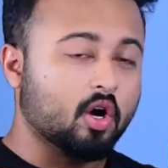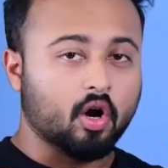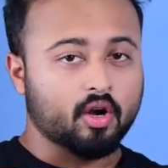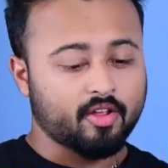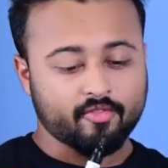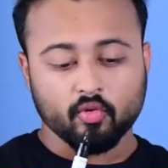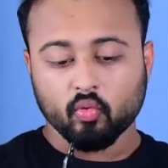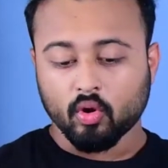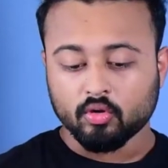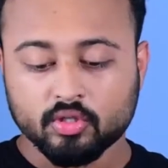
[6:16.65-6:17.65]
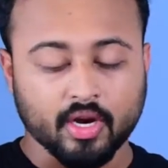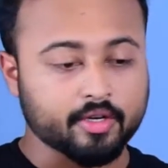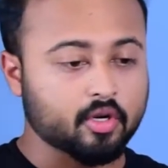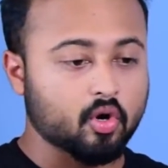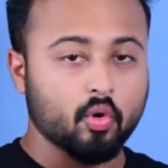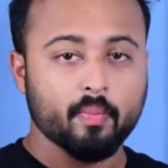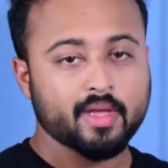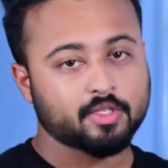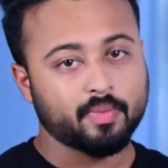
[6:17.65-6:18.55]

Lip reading: or if you want to start your home-based